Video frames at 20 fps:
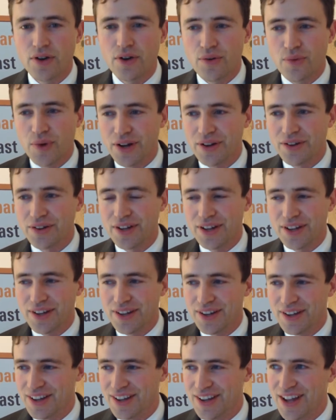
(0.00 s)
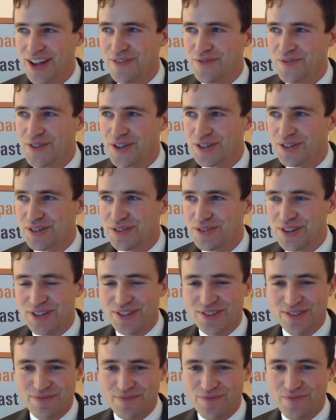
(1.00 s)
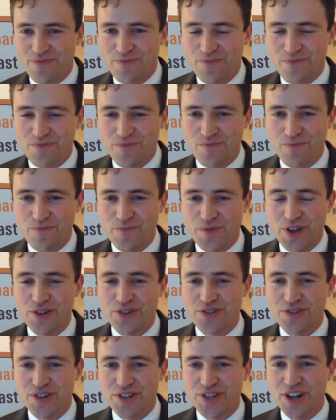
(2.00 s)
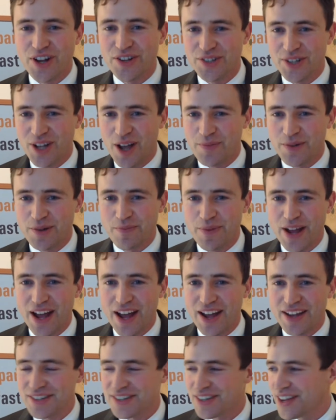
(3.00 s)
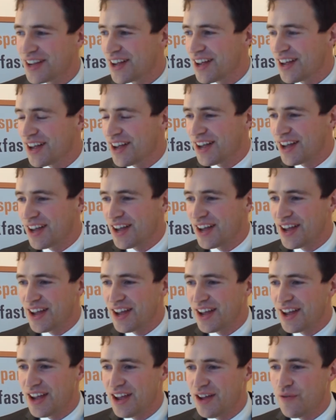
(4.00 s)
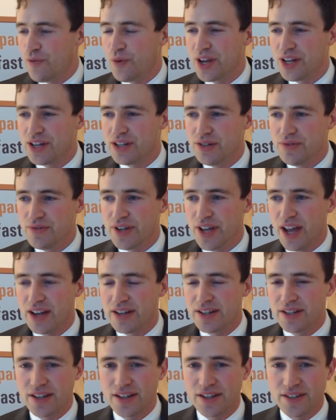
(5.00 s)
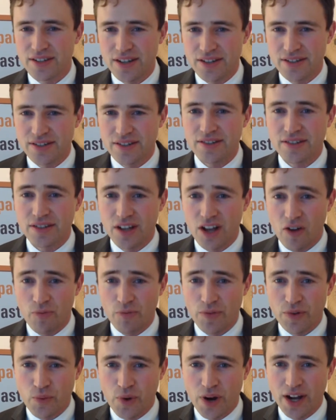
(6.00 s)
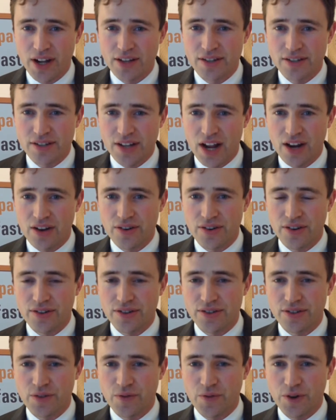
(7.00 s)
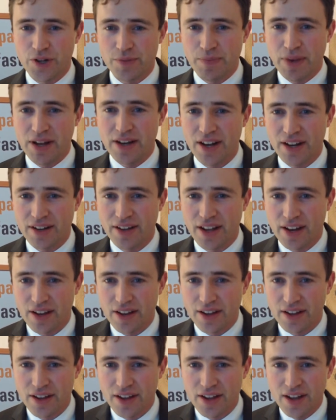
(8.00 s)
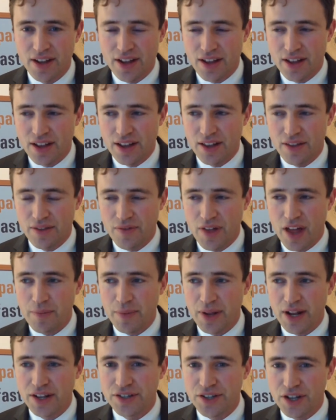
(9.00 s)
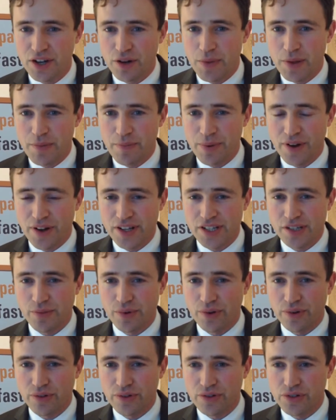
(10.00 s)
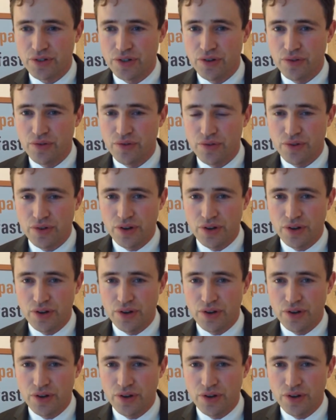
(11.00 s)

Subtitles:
Well, if this future does come to pass, if we do get consistent government-wide standards for spending data, that means it'll be possible to